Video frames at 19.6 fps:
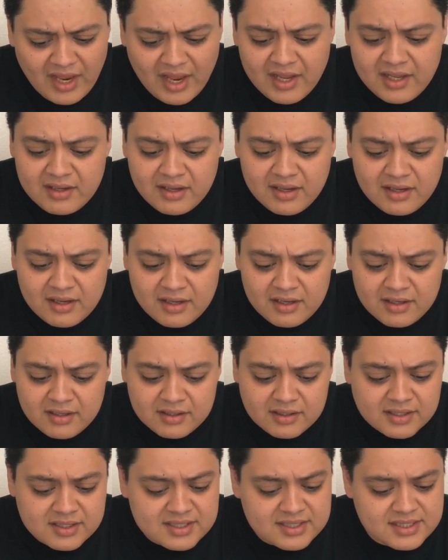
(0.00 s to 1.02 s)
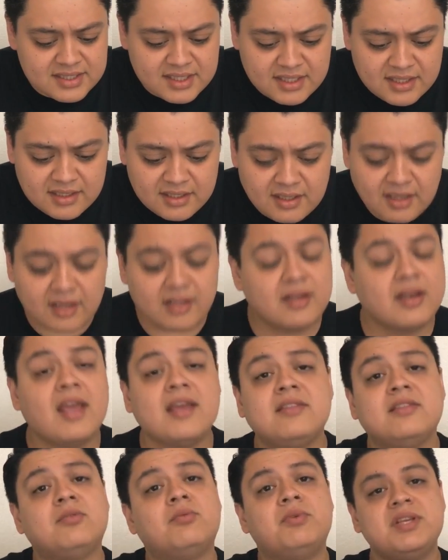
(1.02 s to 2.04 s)
Let's see.
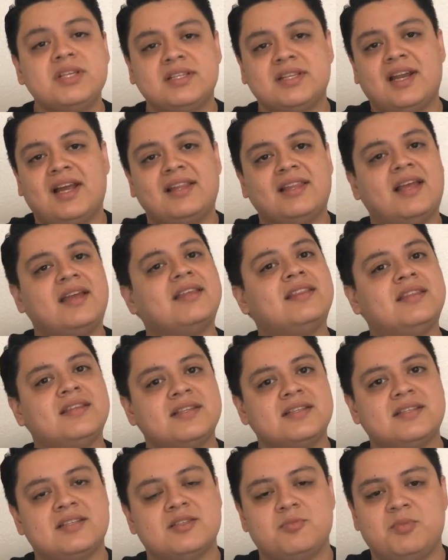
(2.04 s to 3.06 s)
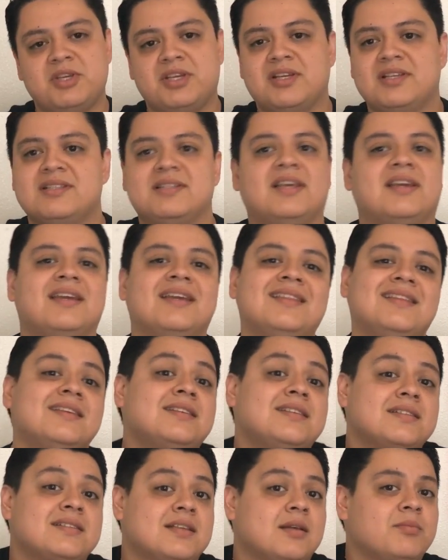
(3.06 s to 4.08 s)
And the reason I like this is because, like,
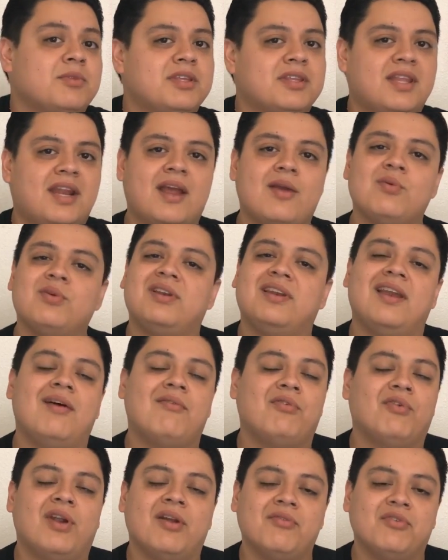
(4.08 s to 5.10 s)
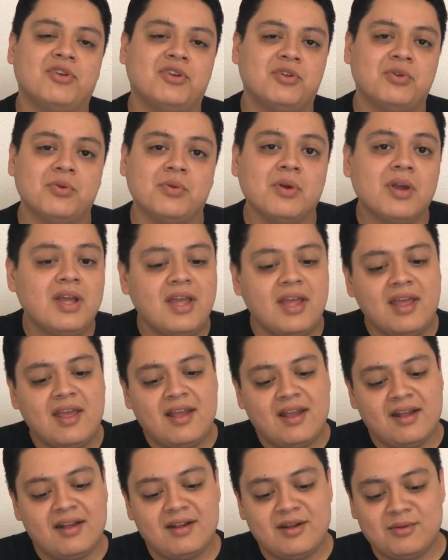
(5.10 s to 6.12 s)
this is something that I would never, ever do.
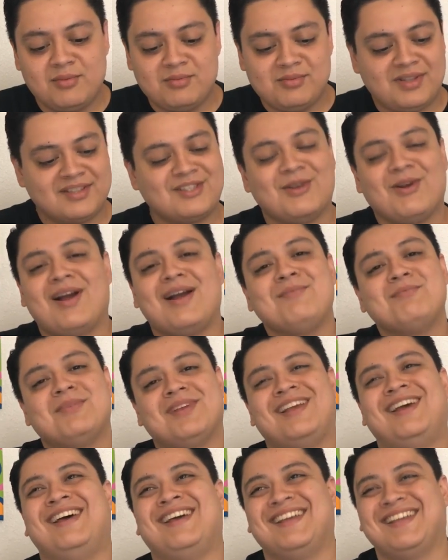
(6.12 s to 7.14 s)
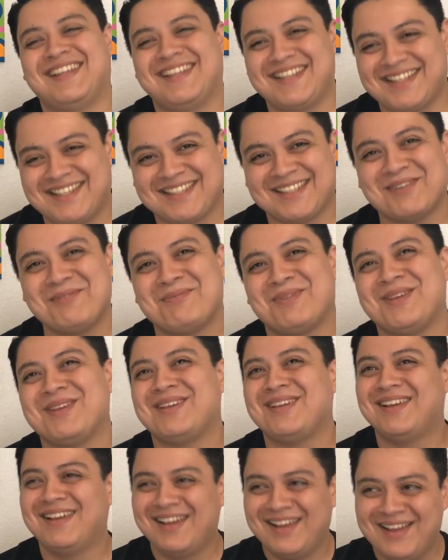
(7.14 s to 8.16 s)
So I'm
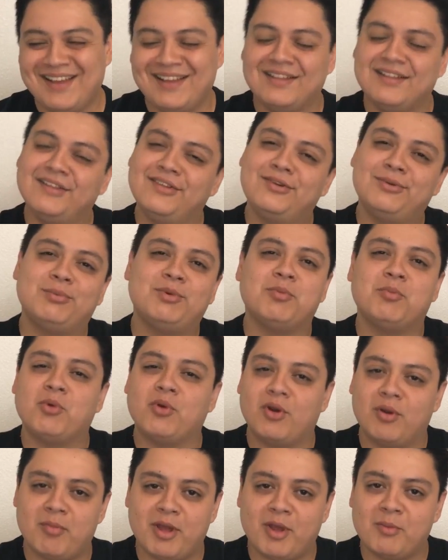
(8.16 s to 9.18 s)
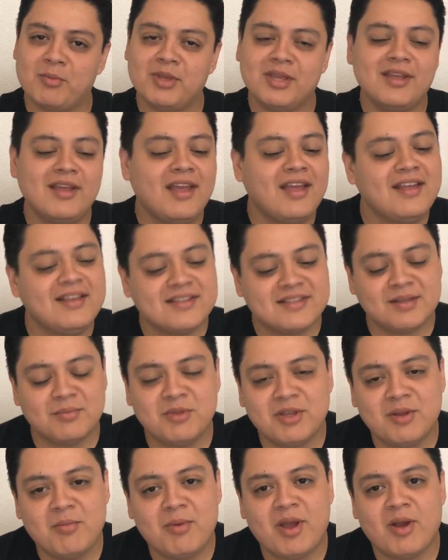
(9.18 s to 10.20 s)
something a little bit more about me.
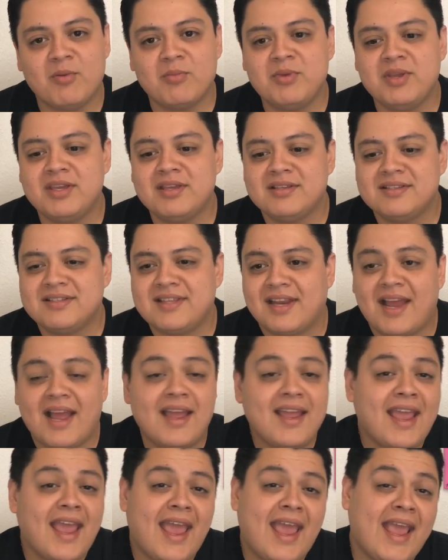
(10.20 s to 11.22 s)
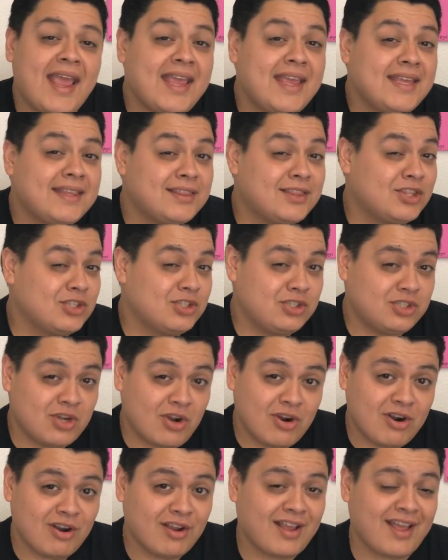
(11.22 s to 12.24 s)
Something about me is that I hate the
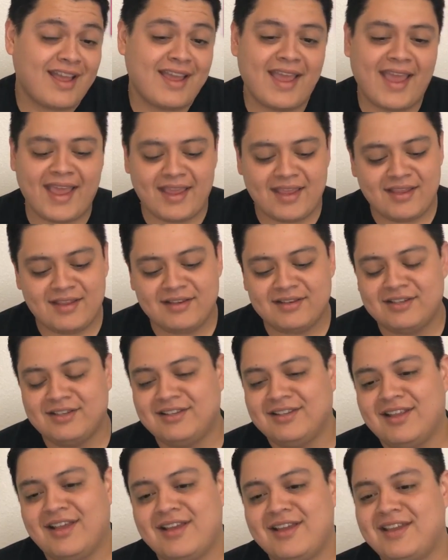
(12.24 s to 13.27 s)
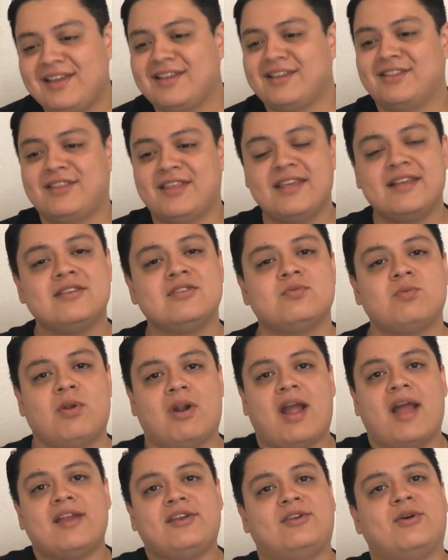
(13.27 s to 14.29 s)
dark. I hate, like, things
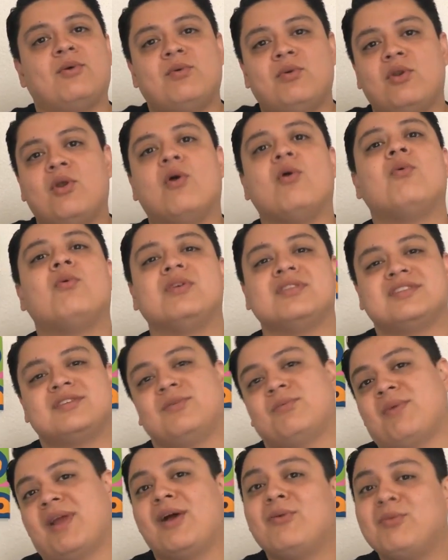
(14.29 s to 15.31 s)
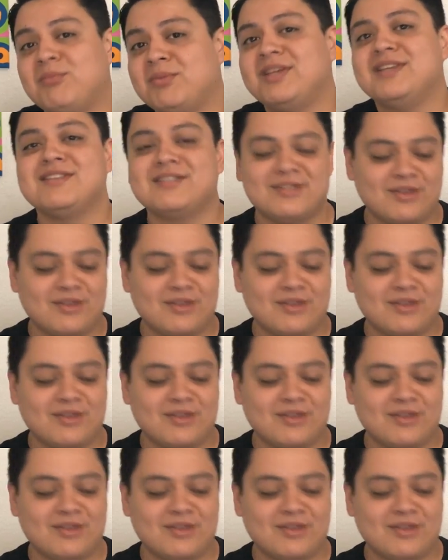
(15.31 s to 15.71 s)
where I don't know what's around me.